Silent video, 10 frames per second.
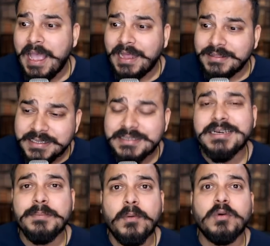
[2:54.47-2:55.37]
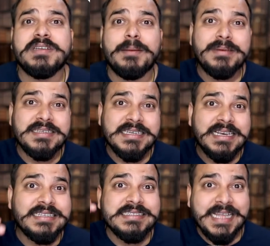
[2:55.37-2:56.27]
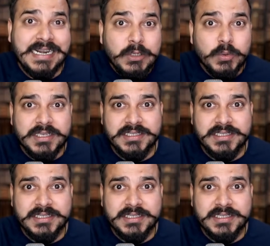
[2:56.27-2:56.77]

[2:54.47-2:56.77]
And these reports are basically sent to the